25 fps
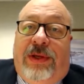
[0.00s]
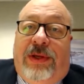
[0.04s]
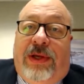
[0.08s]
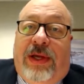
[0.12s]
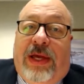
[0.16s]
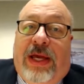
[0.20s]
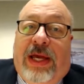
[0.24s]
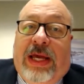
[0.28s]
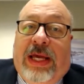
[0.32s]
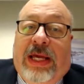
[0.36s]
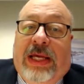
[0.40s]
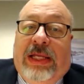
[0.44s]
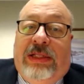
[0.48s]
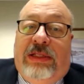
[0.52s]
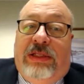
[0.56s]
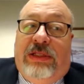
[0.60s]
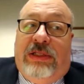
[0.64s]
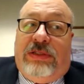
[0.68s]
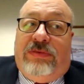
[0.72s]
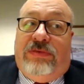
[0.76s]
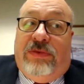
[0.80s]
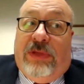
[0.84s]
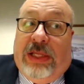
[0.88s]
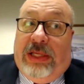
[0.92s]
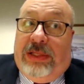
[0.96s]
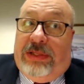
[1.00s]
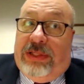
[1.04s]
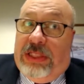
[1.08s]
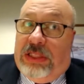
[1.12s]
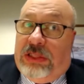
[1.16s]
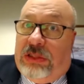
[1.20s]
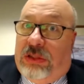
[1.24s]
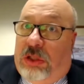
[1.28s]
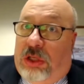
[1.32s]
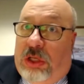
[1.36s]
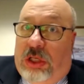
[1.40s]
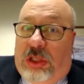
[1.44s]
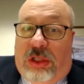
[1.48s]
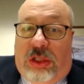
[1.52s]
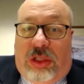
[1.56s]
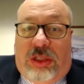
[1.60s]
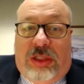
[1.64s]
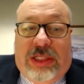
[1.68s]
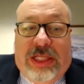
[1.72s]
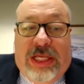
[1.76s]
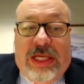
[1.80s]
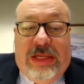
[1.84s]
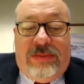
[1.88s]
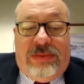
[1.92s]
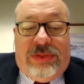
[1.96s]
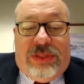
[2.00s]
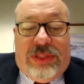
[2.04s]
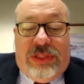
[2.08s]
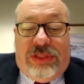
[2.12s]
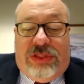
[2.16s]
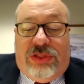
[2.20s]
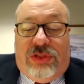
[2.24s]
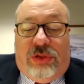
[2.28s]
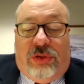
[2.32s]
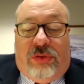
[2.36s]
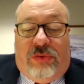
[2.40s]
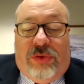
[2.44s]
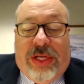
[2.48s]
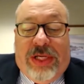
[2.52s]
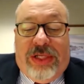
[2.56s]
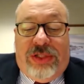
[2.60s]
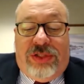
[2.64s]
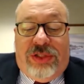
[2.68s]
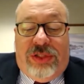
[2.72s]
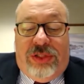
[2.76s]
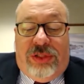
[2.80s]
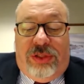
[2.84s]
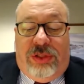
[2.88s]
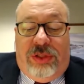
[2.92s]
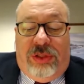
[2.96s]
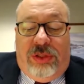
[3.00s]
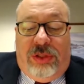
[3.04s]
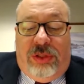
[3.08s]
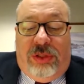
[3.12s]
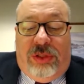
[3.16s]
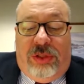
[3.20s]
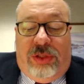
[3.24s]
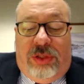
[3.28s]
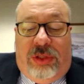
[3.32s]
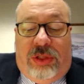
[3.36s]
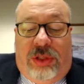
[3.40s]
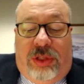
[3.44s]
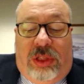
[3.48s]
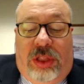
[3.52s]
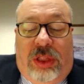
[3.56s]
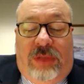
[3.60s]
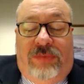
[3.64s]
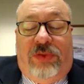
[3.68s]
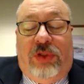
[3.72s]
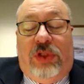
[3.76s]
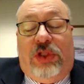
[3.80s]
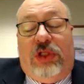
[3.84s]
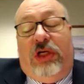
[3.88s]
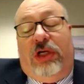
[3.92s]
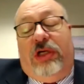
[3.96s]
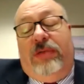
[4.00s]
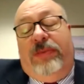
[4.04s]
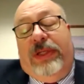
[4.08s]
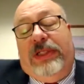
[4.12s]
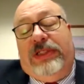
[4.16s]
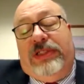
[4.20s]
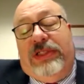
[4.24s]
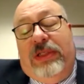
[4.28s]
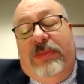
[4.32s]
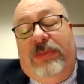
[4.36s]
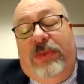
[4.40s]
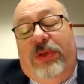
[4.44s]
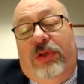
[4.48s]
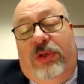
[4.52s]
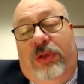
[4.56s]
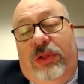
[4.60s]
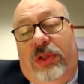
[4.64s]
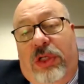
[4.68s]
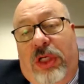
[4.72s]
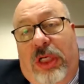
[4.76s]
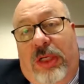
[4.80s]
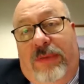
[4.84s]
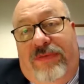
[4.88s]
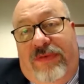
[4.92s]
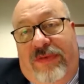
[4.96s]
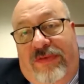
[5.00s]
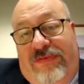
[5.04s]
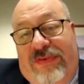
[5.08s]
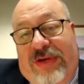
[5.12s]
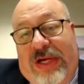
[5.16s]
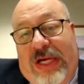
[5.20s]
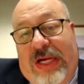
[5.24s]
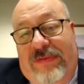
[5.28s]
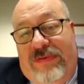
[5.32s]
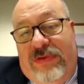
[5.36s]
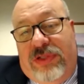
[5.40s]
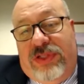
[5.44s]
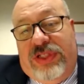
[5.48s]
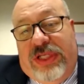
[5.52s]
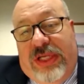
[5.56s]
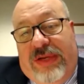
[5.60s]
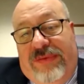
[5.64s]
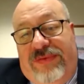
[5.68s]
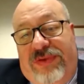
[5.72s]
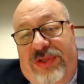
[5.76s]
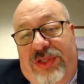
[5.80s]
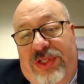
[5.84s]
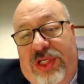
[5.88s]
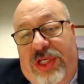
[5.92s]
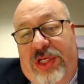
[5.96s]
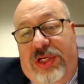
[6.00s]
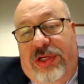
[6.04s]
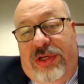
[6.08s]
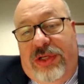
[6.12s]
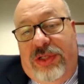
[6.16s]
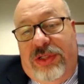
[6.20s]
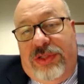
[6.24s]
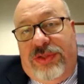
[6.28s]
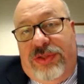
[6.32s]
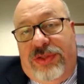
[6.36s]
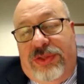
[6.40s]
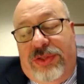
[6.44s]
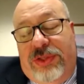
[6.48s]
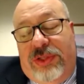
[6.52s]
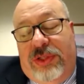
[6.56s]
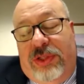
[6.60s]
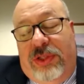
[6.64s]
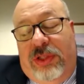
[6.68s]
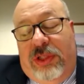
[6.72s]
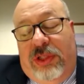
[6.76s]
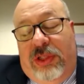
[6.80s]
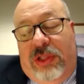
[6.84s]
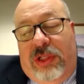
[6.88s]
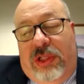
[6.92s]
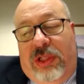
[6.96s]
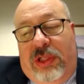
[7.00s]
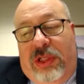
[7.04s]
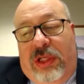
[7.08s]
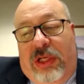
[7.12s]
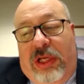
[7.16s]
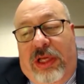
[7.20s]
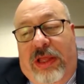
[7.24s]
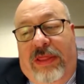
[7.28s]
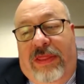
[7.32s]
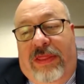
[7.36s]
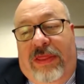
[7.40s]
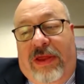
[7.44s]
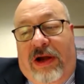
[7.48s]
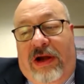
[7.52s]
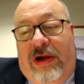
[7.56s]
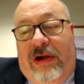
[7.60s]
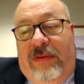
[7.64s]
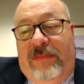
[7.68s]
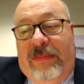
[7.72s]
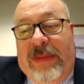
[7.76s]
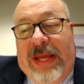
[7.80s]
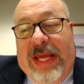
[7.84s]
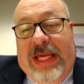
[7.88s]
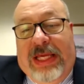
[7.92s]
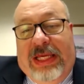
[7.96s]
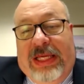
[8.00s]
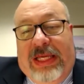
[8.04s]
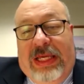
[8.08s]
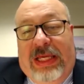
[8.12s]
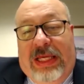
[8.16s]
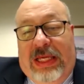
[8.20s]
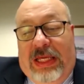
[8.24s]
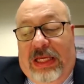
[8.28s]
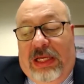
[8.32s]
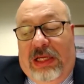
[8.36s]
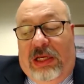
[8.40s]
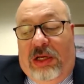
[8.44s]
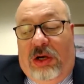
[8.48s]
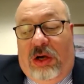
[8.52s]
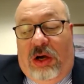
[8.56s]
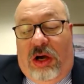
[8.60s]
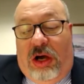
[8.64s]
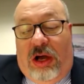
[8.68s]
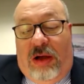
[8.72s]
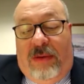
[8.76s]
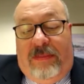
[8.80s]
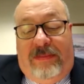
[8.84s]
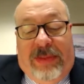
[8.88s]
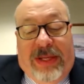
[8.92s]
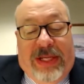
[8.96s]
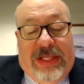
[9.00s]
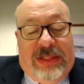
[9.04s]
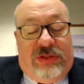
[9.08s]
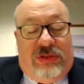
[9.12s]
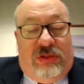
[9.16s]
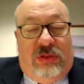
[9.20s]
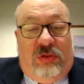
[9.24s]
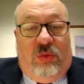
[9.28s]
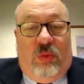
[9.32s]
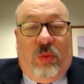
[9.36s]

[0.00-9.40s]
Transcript: And like these longer claims, this duration, if you talk about someone on comp for 5 or 7 years, they're making comp based on